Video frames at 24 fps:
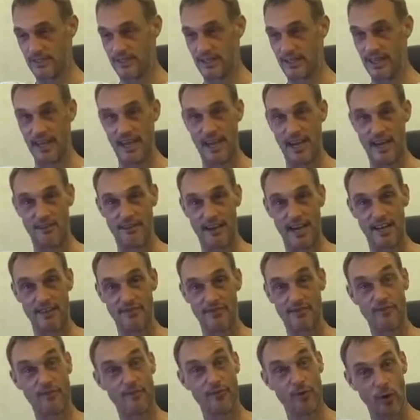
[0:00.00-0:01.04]
They have had
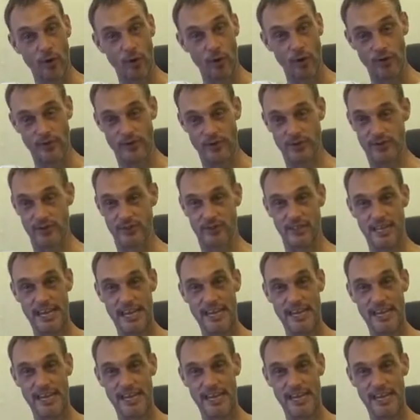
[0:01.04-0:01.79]
force